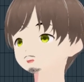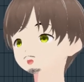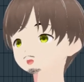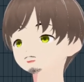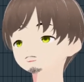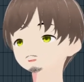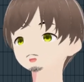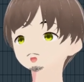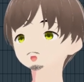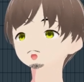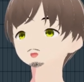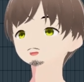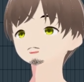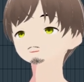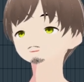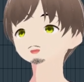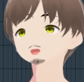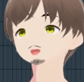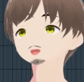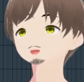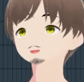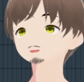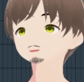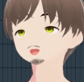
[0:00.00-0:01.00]
So if it's
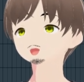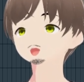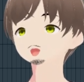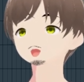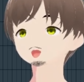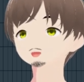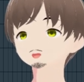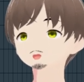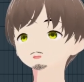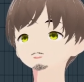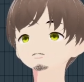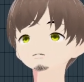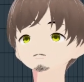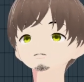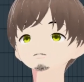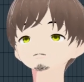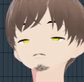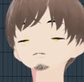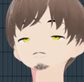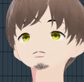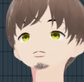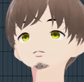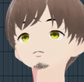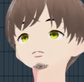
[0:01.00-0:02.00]
like 9,
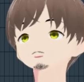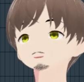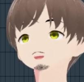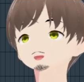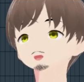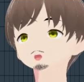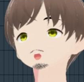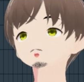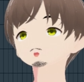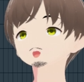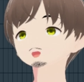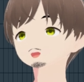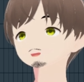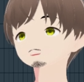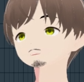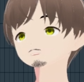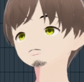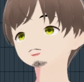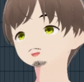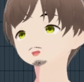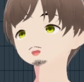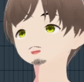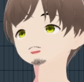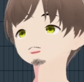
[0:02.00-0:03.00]
then you can go like
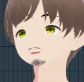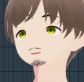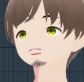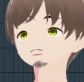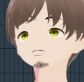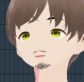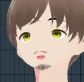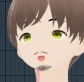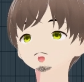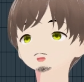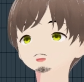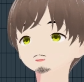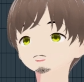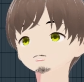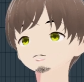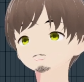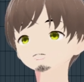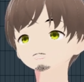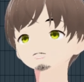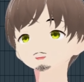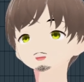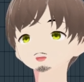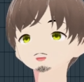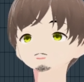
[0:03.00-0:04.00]
7. So it's
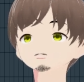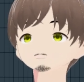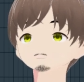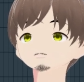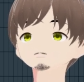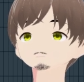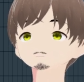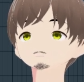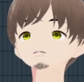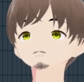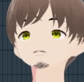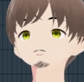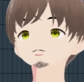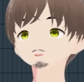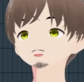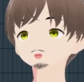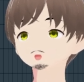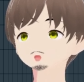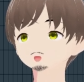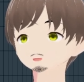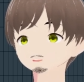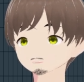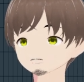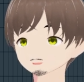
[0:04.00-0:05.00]
8, we're
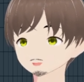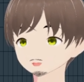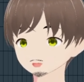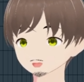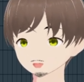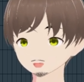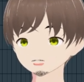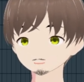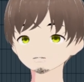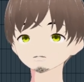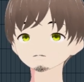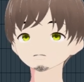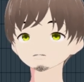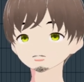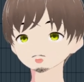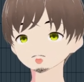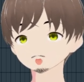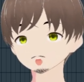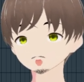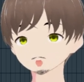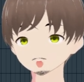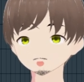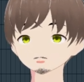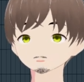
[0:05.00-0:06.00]
going 6. So
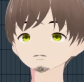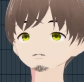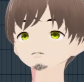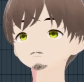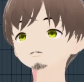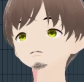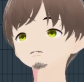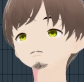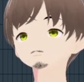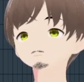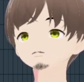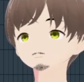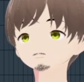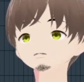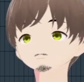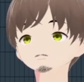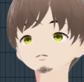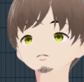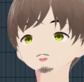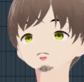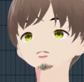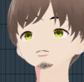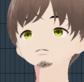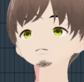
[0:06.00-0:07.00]
give
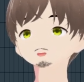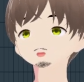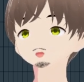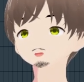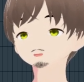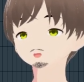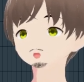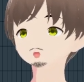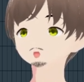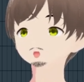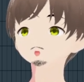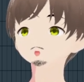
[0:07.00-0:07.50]
it some room.